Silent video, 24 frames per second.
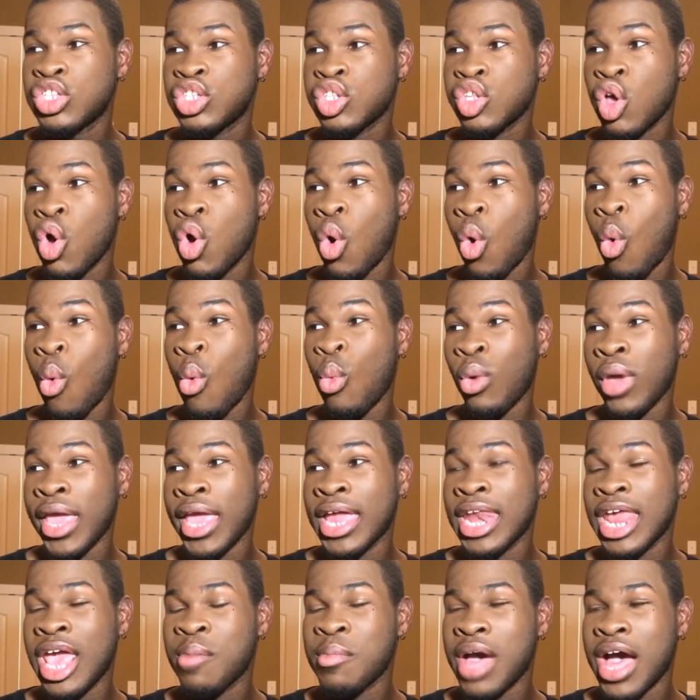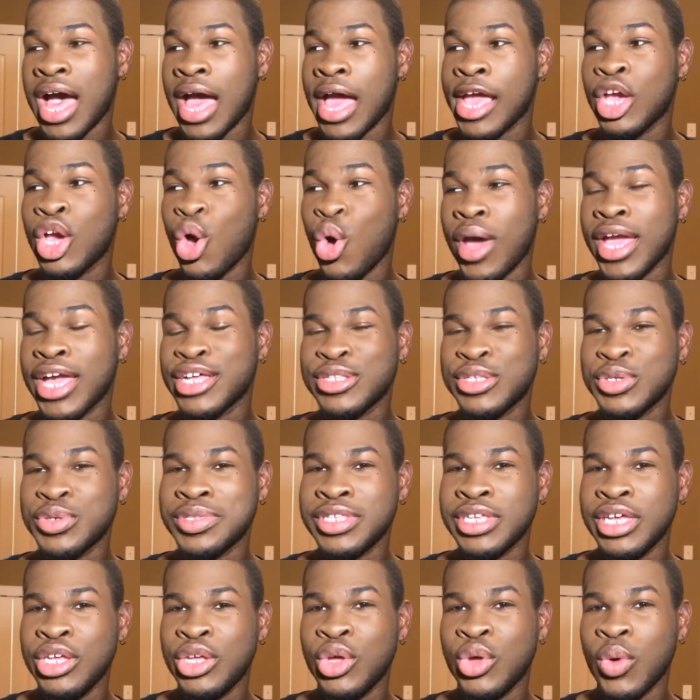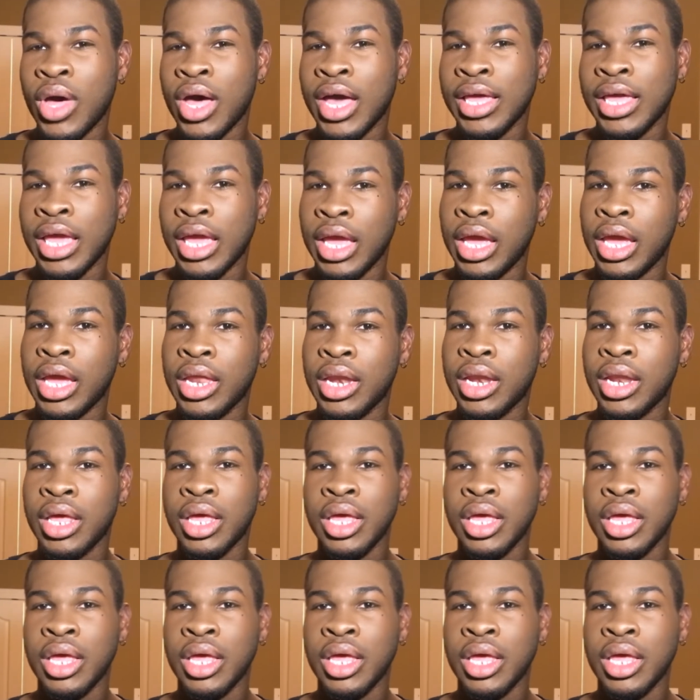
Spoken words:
So when am I going to see you again?